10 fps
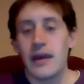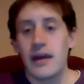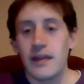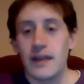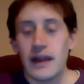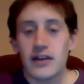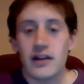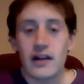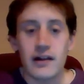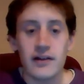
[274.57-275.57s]
That
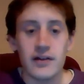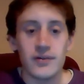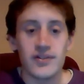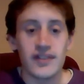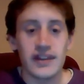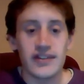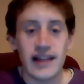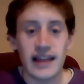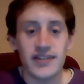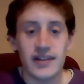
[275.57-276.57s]
concludes this
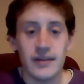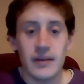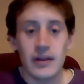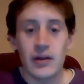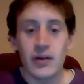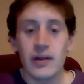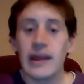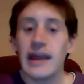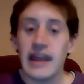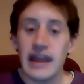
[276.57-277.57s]
lesson.
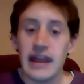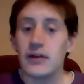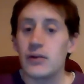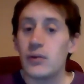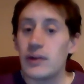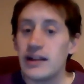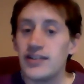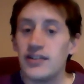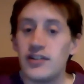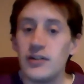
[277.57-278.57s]
Hear or
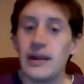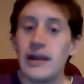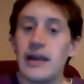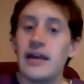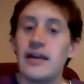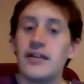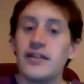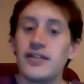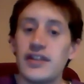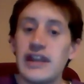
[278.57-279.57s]
listen to,
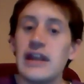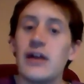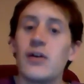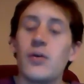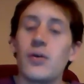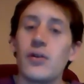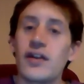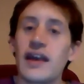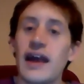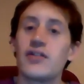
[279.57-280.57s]
see or look
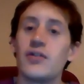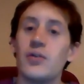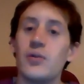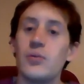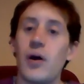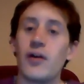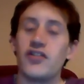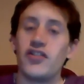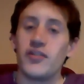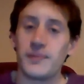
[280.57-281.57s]
at or watch.